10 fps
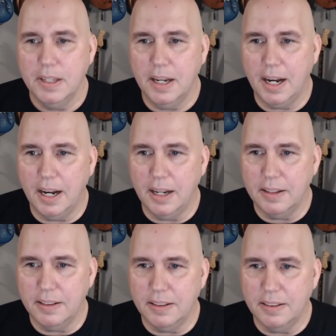uh,
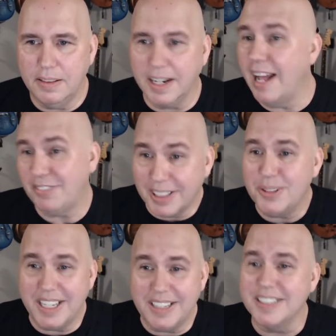they're going to have to
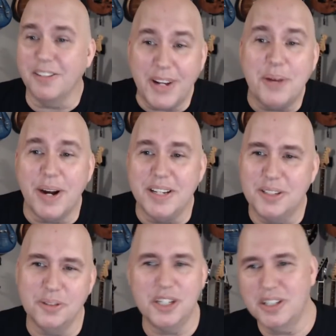liquidate the stuff anyway.
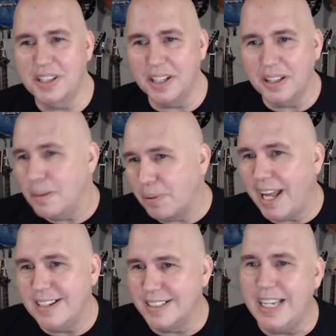So just the the
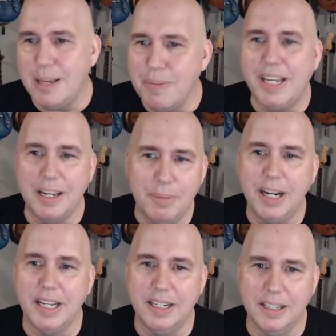plan is to keep making
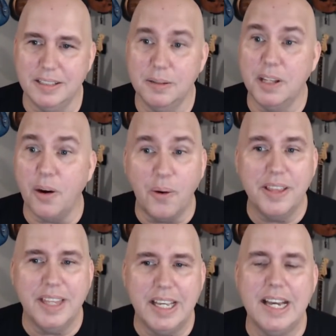money because the only
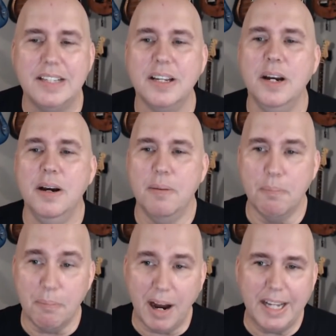thing is,
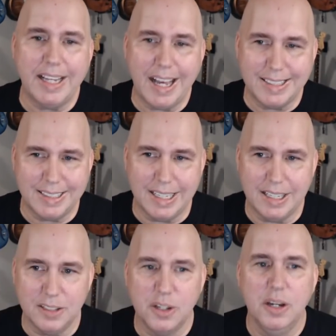my guess
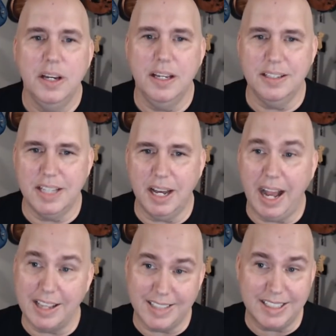is is that
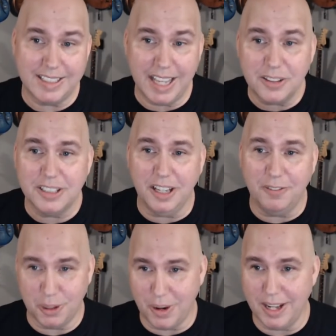as they sell stuff
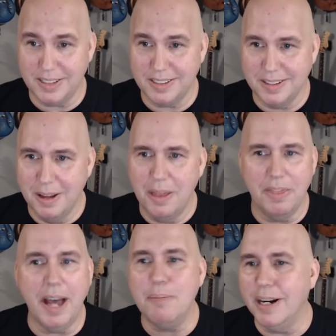to us,
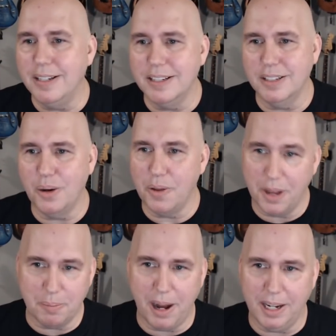that money doesn't go in
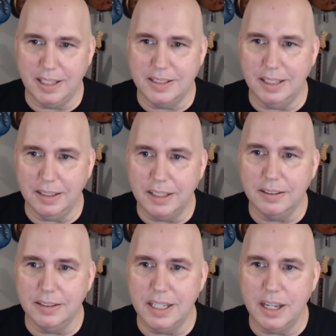their pockets. It
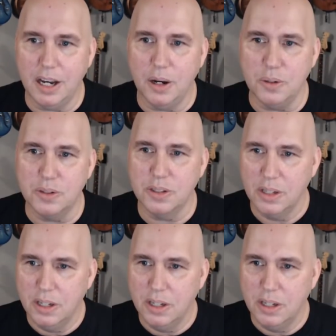literally goes